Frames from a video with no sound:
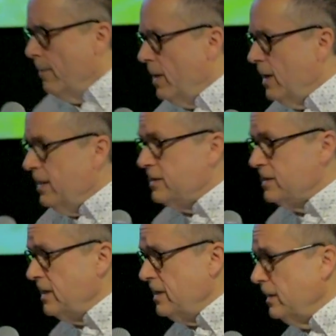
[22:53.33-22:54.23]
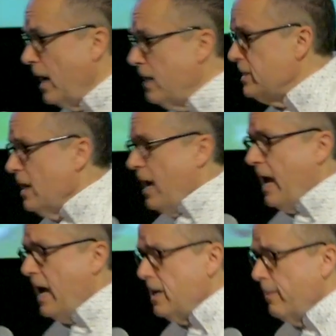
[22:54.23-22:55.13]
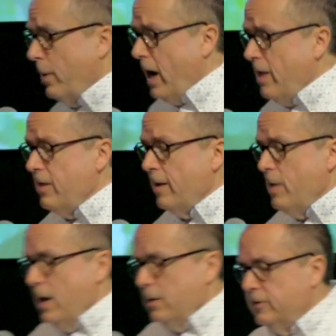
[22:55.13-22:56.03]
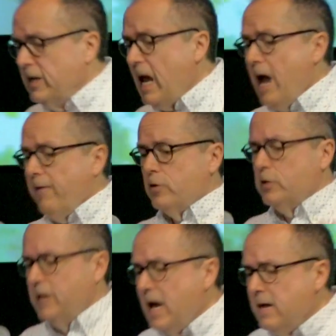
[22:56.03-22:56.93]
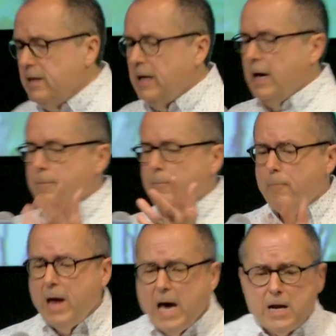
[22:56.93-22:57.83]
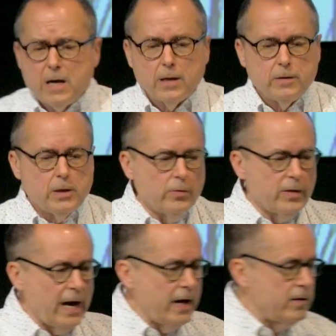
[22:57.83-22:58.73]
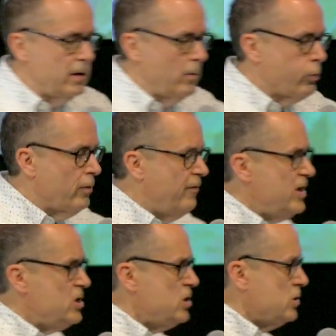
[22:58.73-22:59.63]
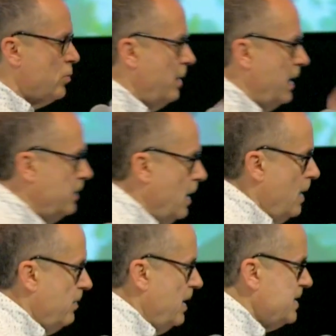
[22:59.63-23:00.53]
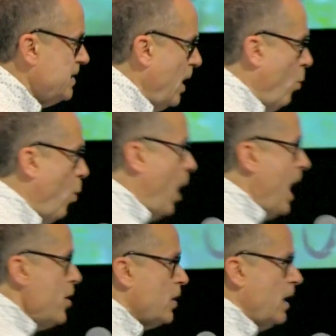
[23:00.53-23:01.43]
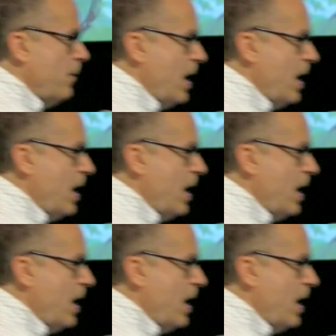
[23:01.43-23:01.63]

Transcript: and they'd seen God's hand upon them day after day. They got manna, and they had their provisions were made. They saw water come